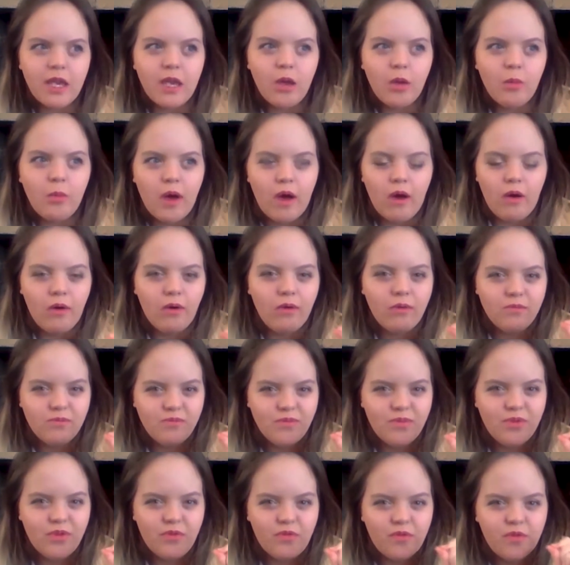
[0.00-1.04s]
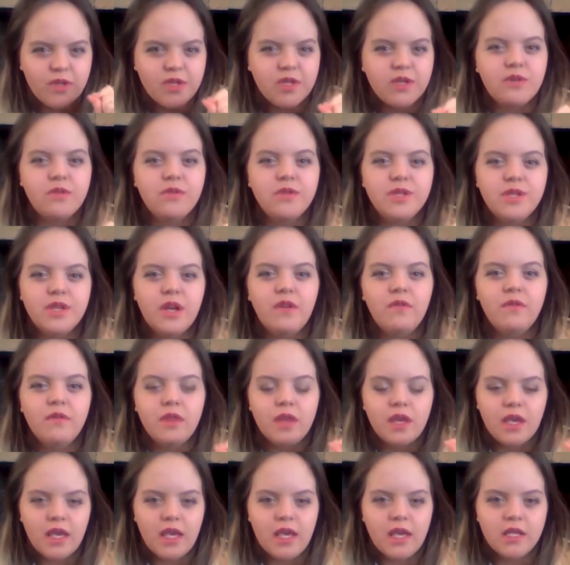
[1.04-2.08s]
about the physical stuff of
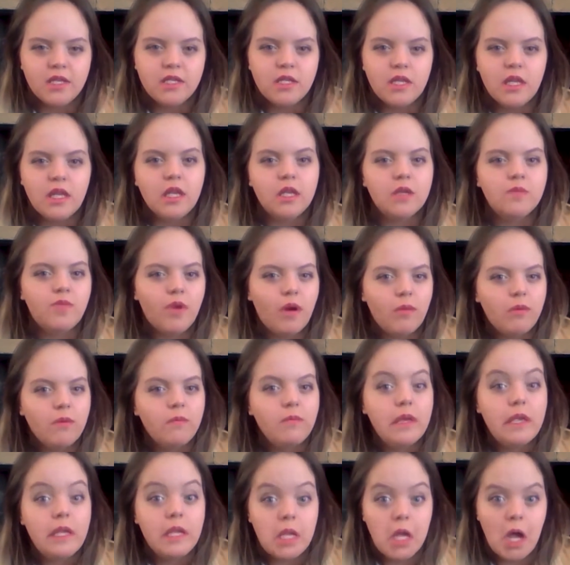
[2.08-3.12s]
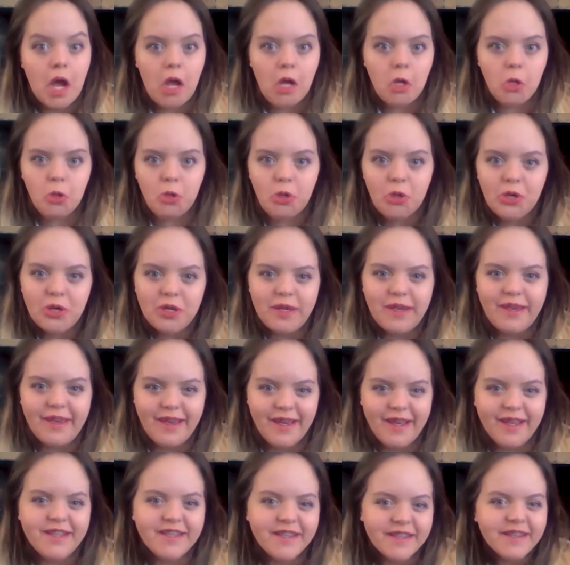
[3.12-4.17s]
the kiss, then it's probably not a good
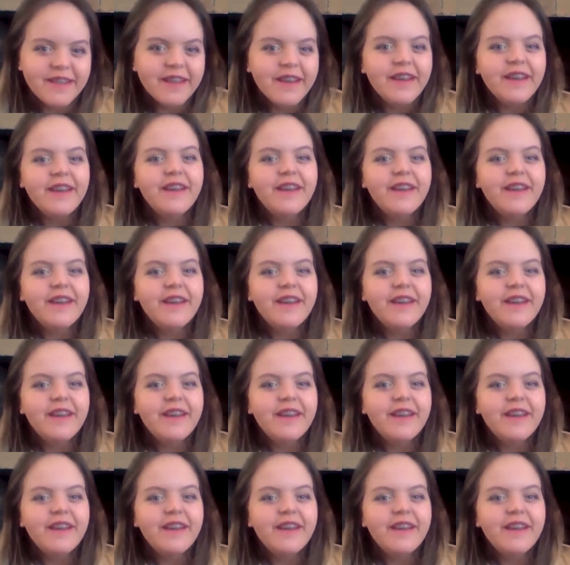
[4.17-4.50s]
kiss.